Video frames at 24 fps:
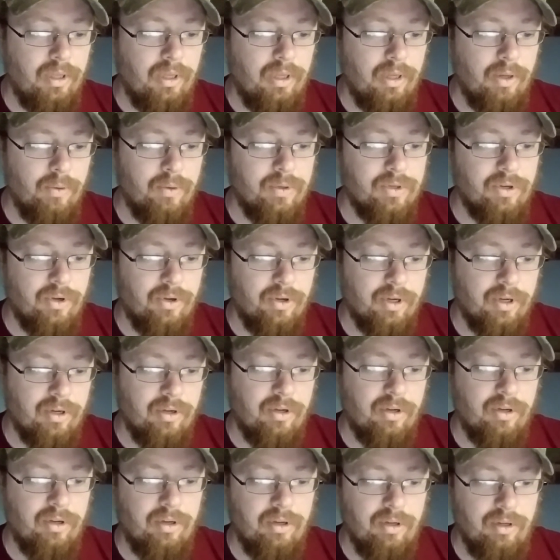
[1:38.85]
He was
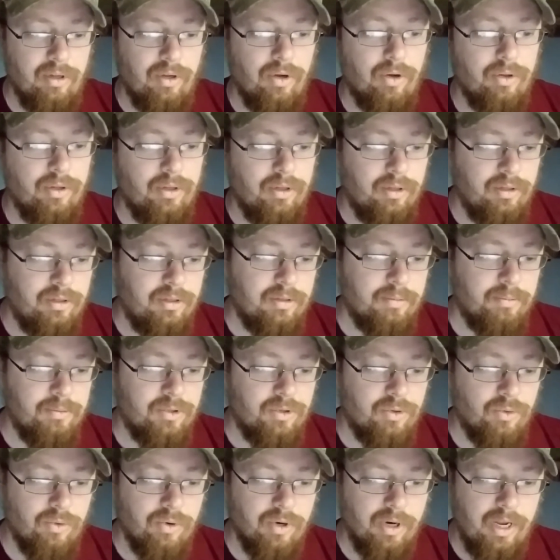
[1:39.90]
on some
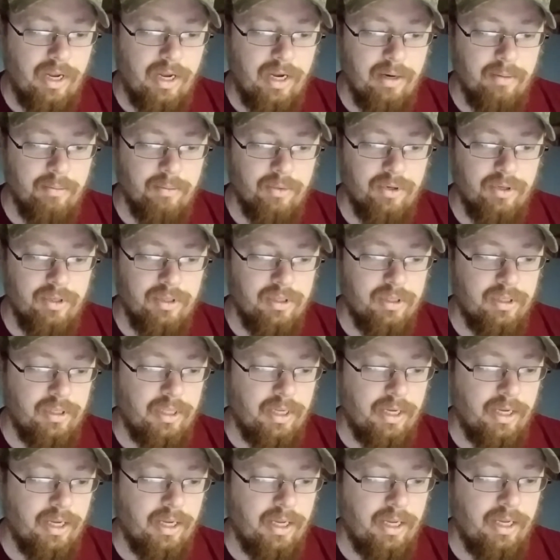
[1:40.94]
store cameras at
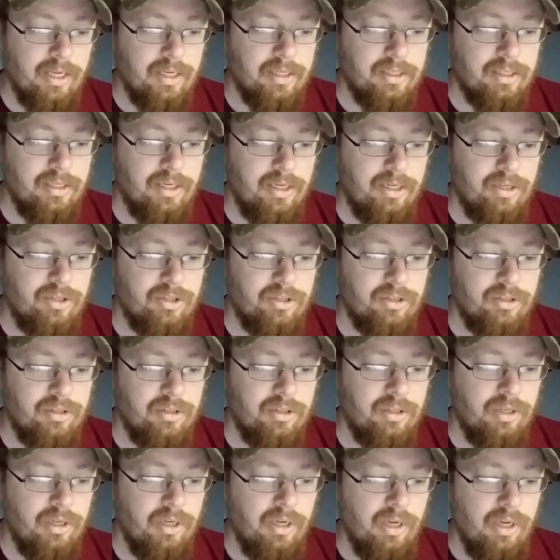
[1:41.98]
that gas
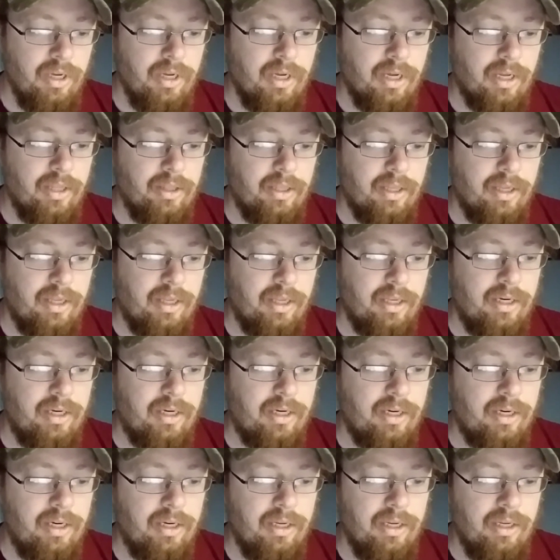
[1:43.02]
station, and
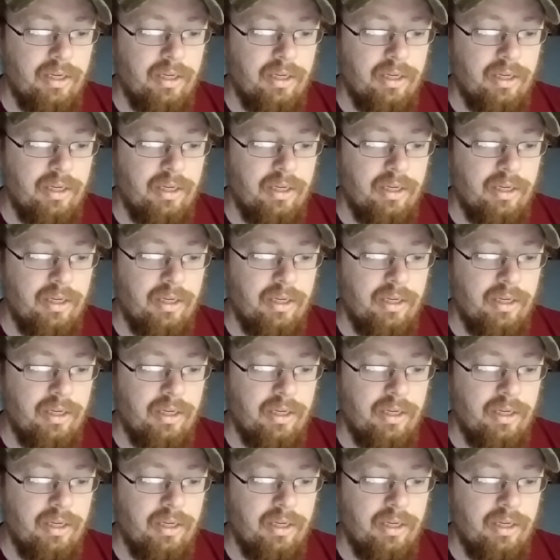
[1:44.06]
then